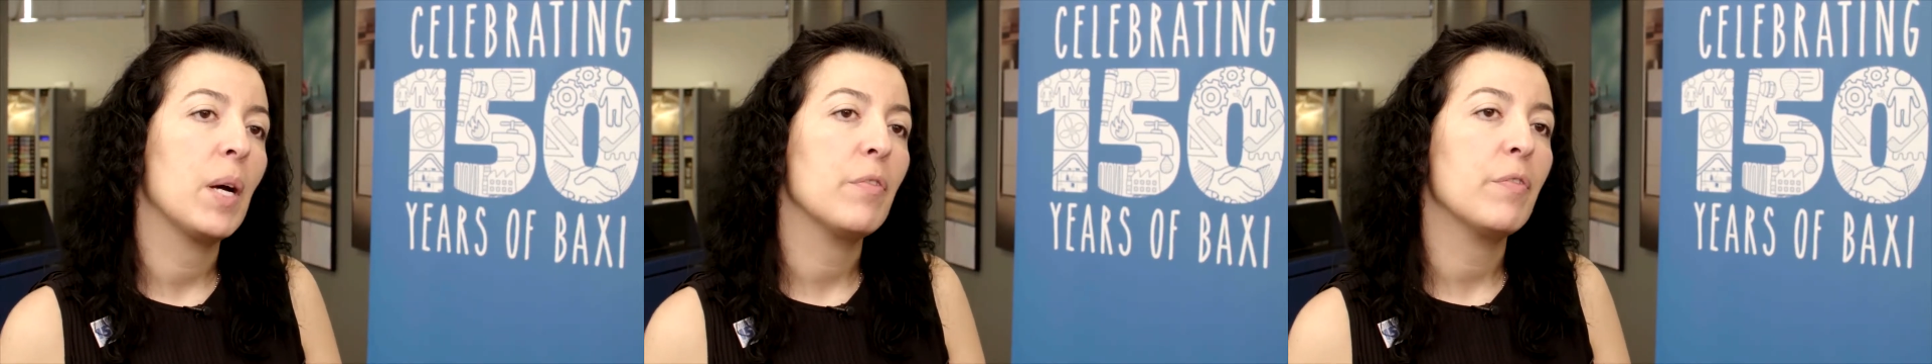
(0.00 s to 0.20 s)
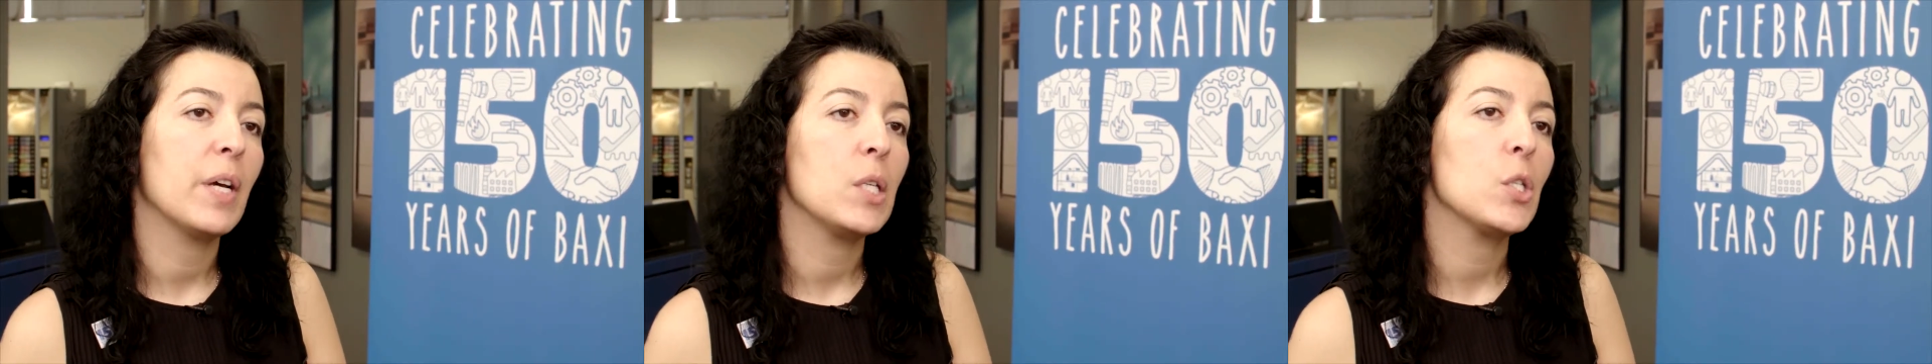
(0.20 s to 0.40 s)

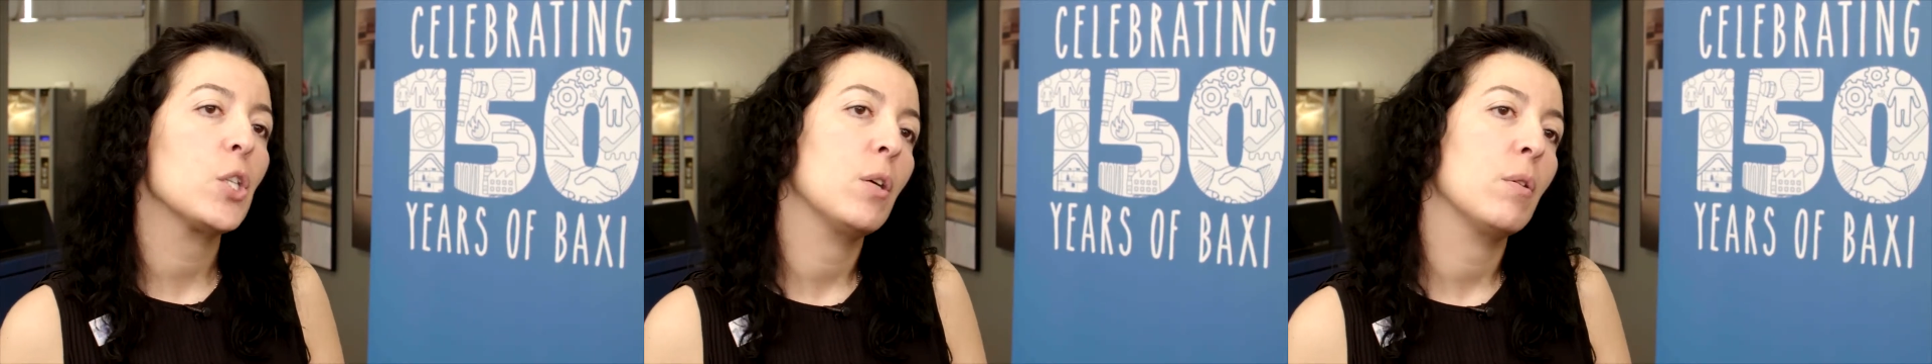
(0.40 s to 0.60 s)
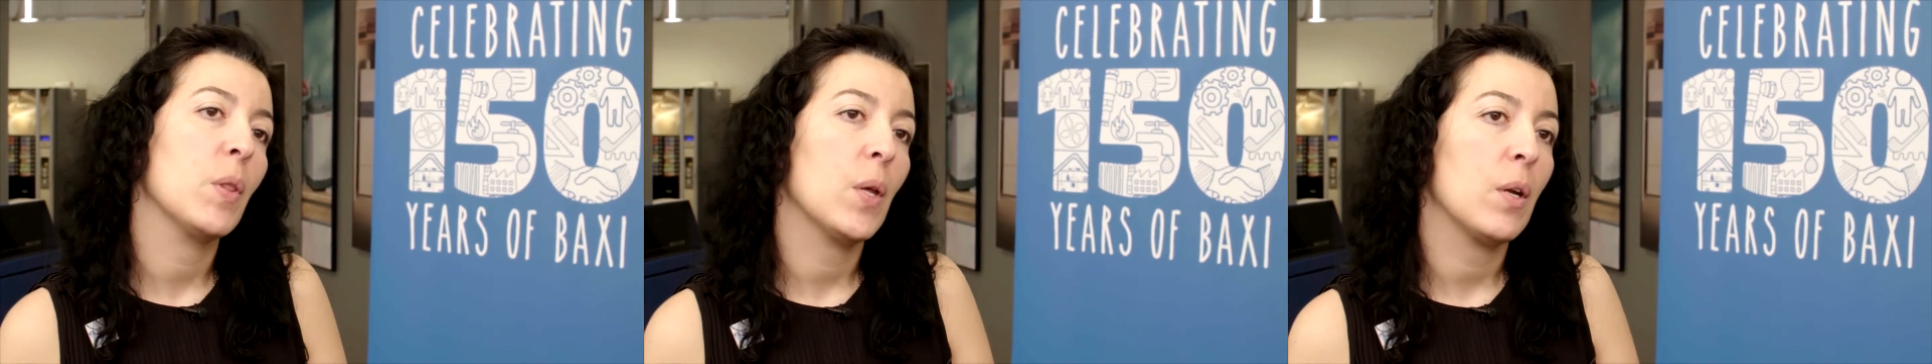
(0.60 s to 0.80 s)
my
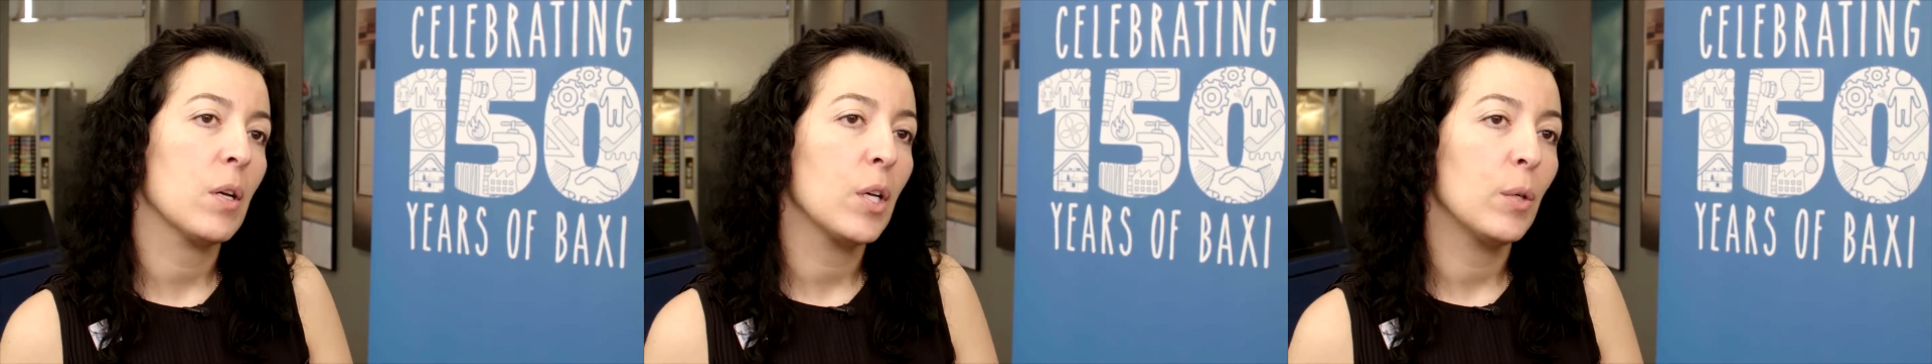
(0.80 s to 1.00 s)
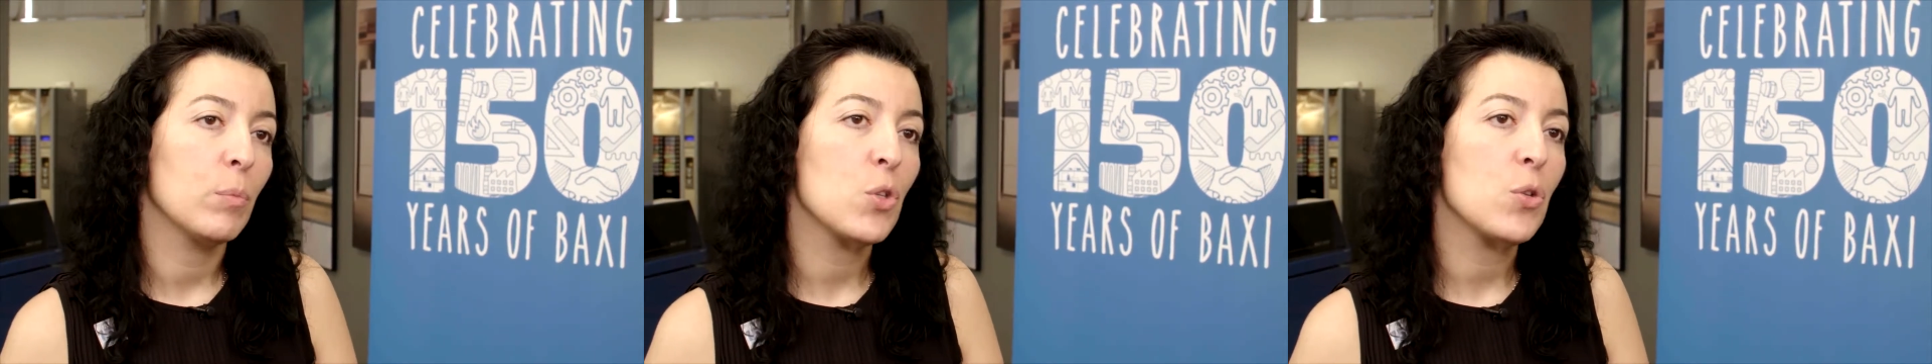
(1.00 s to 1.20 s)
face knowing that
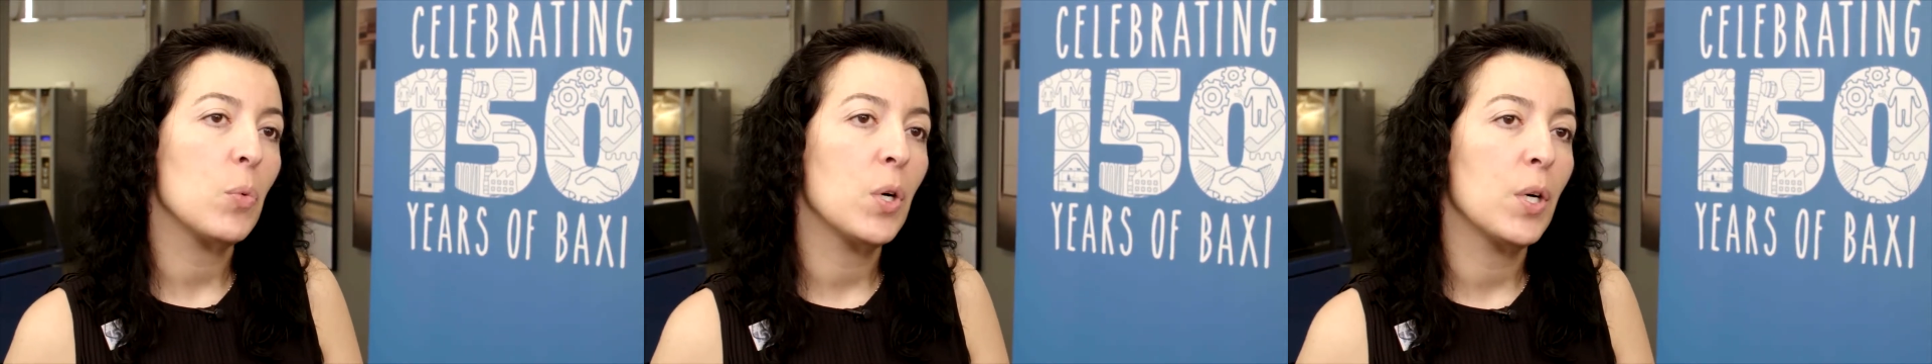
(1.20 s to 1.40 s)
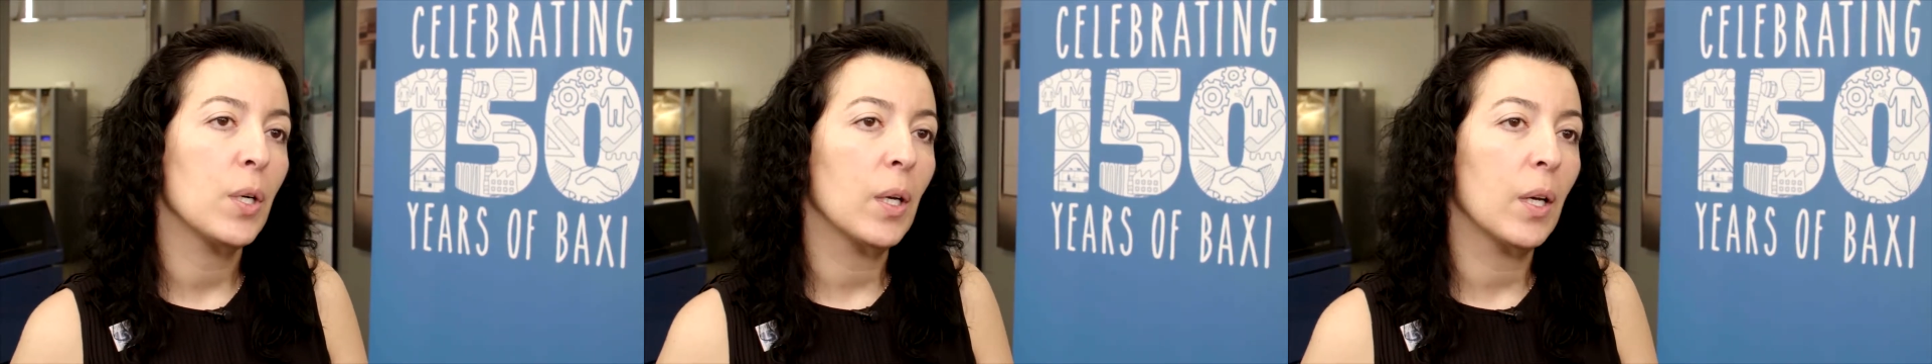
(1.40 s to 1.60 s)
I come
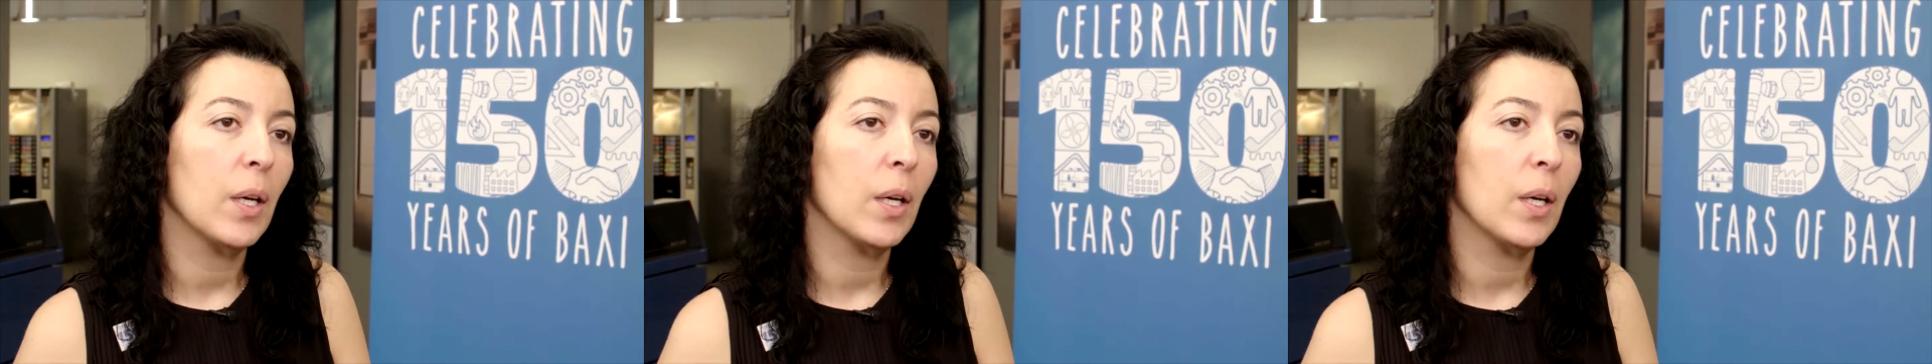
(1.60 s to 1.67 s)
to work.